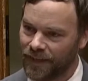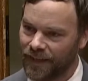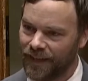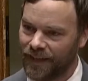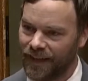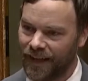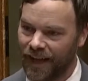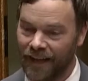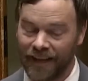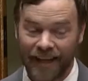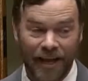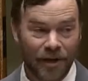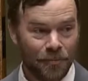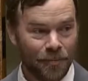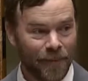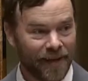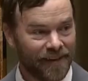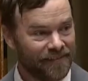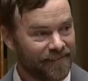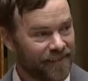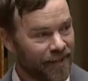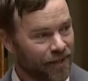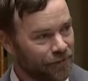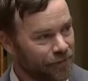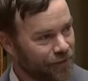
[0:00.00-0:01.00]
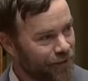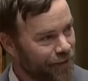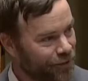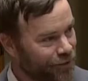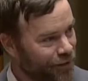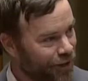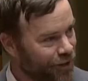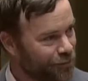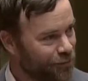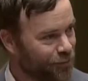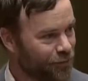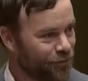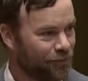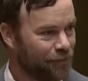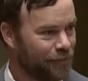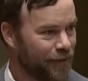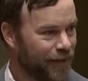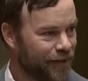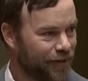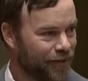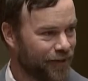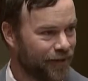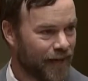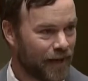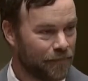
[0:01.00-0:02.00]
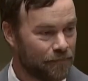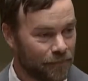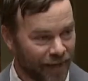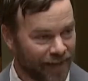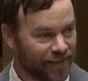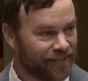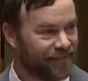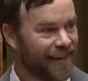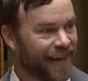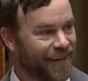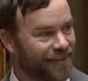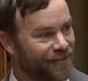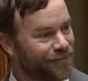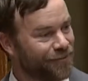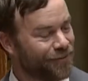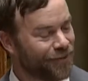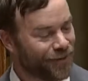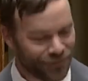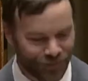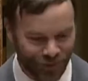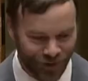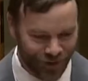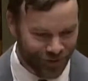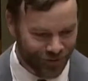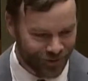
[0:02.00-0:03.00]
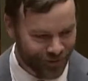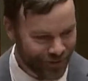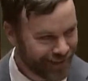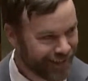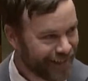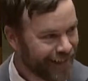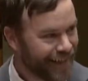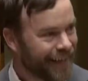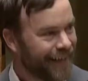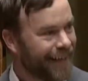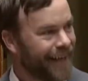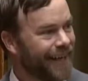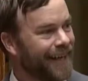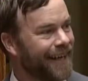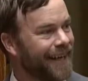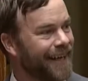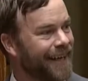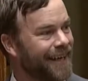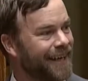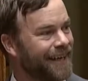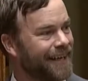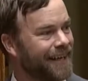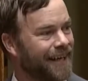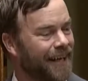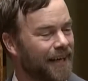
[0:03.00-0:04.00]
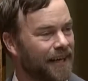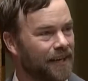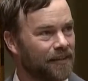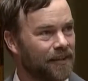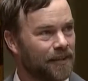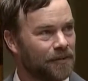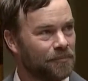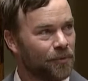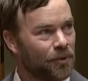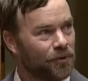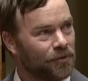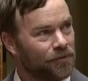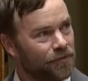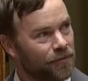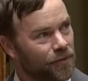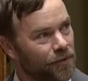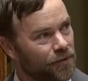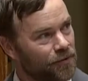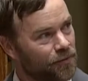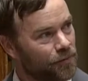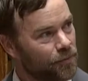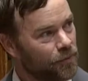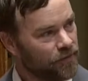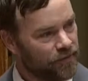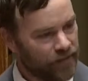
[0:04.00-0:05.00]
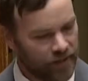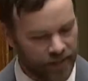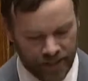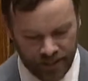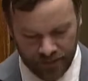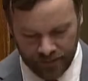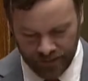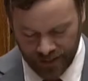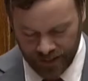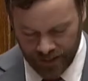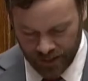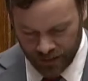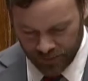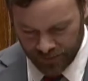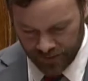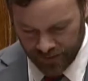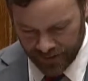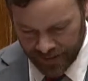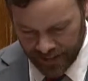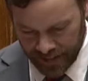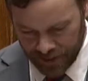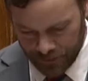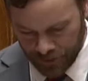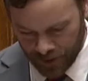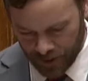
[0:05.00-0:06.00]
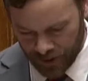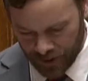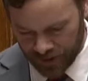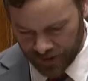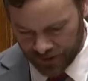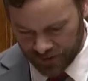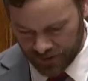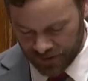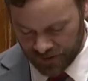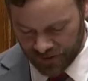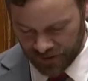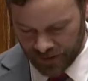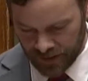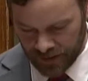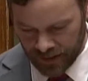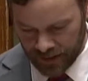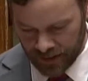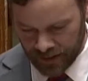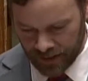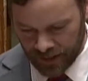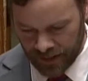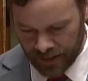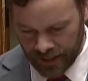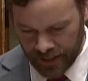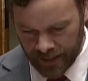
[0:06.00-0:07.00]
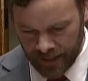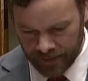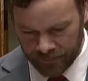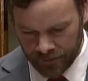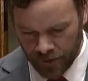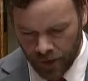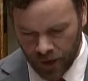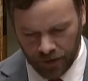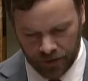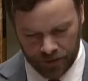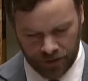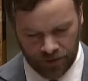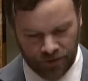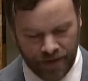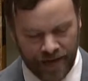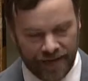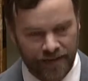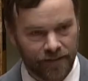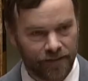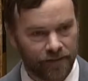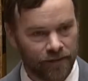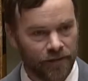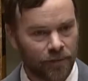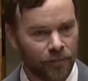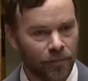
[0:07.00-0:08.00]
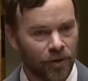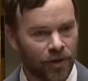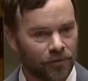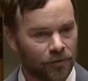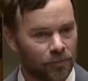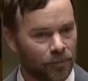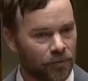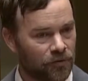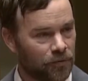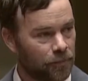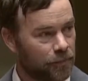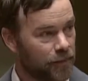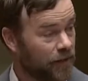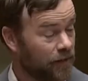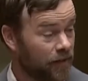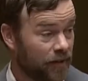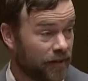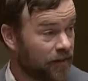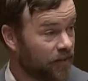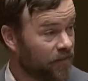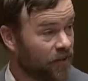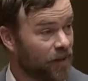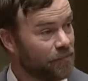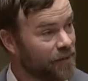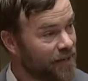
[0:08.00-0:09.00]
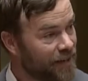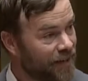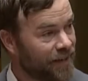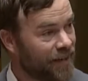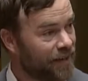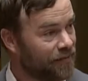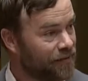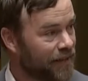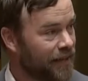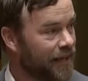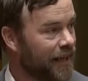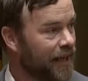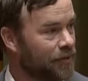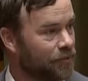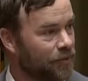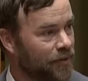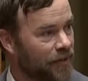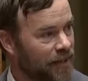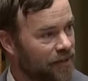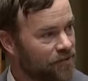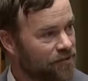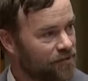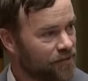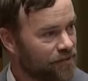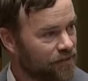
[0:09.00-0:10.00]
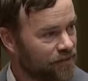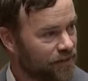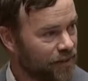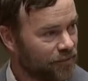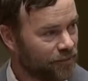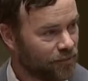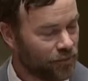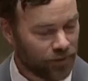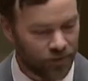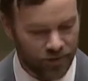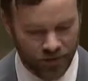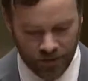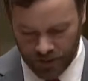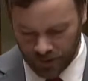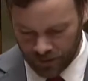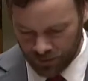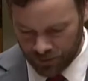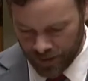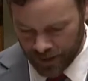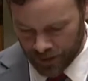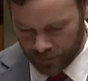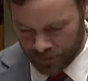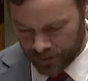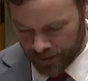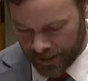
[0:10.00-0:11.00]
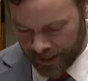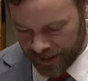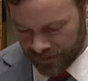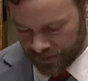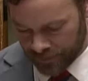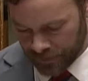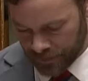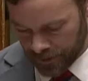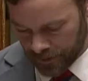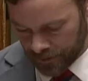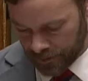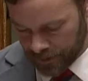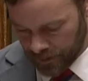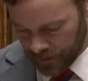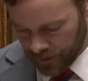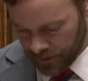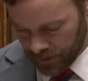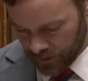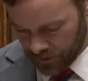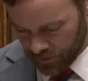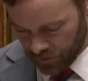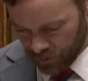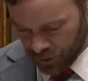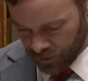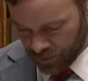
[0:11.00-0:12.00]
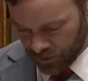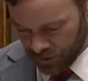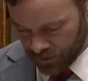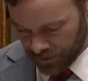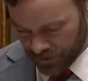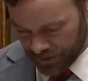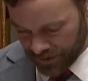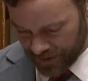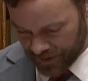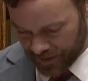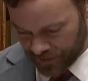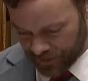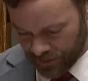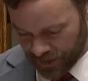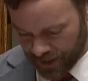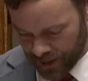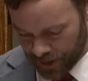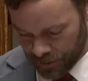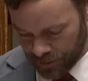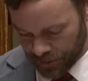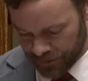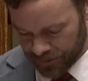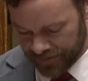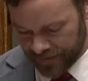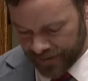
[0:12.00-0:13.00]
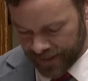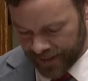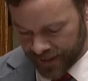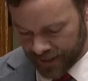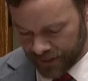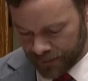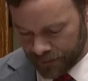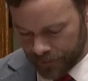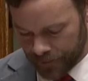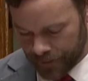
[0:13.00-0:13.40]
I'll out myself here, Honourable Speaker, I'm bisexual. Whoa. I think most folks would say that I was a gay politician, and I've not corrected them, Honourable Speaker, because I'm in a loving gay relationship with an incredible husband, Romy, with an incredible son.